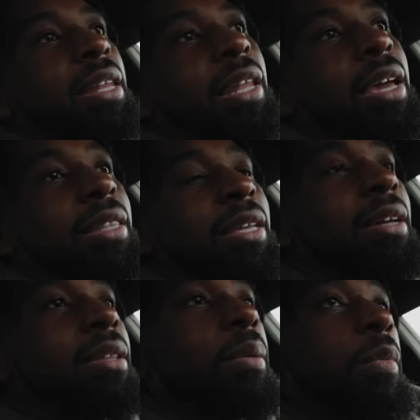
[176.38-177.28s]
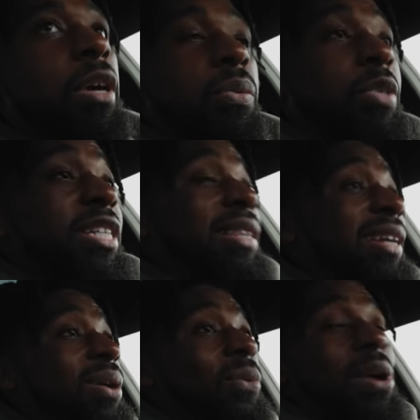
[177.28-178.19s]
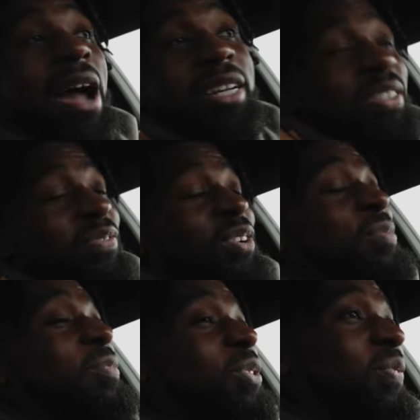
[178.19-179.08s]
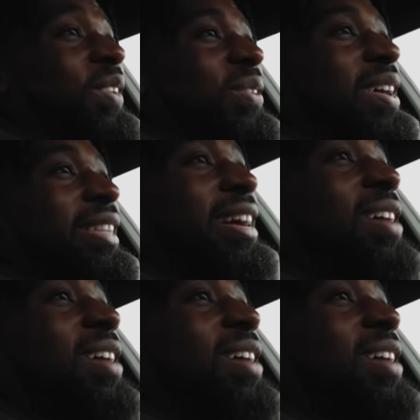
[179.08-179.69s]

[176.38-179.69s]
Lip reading: LA at the end of the month, which I think I will actually film a music video out there,